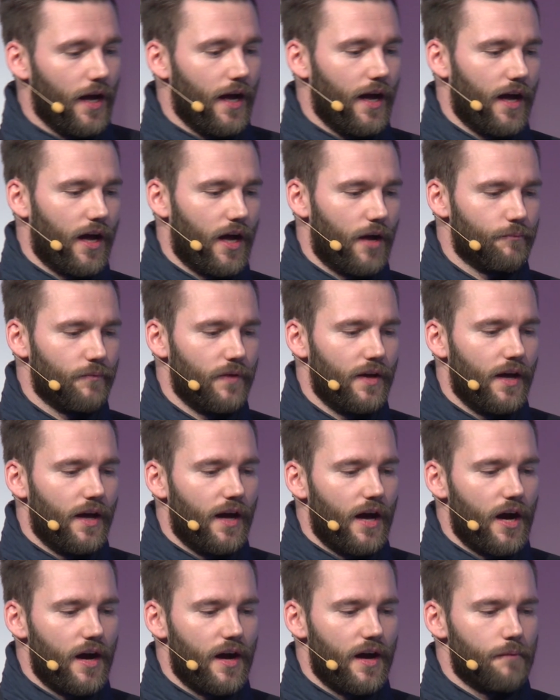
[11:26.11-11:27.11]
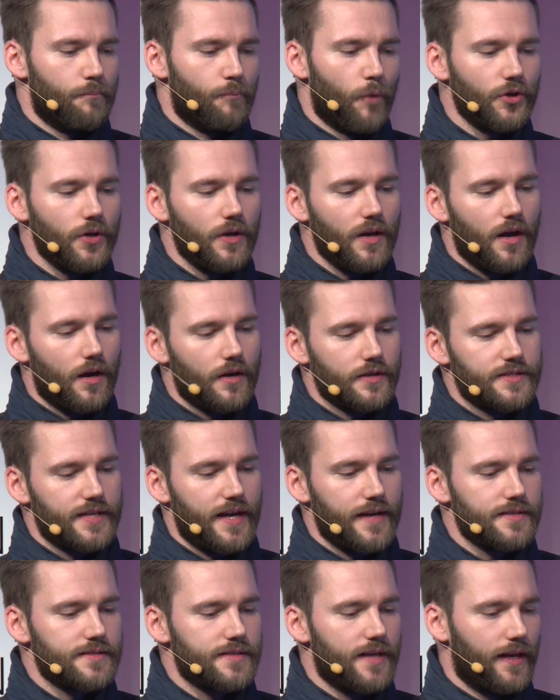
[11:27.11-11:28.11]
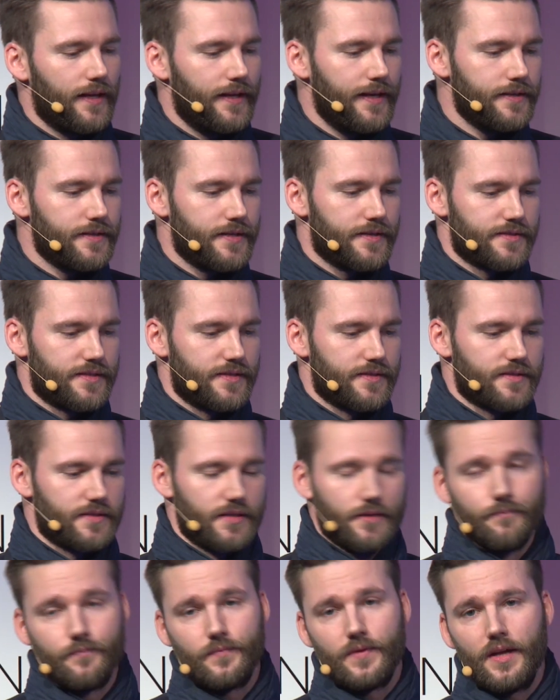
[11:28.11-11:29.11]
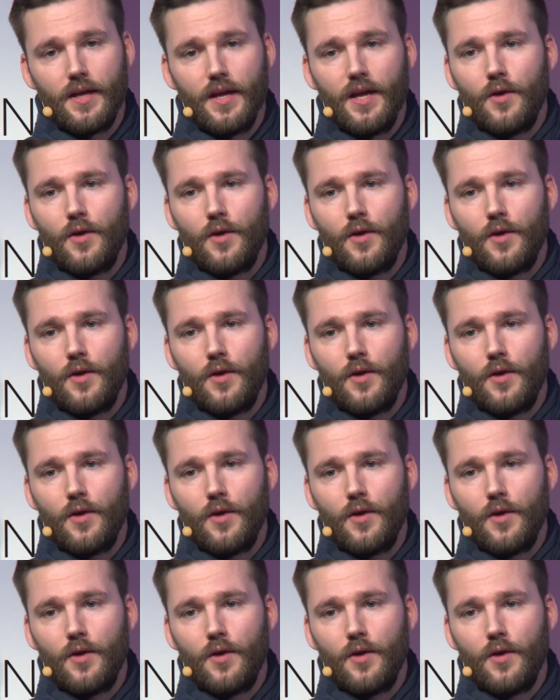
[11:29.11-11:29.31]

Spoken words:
A modular textile heating system,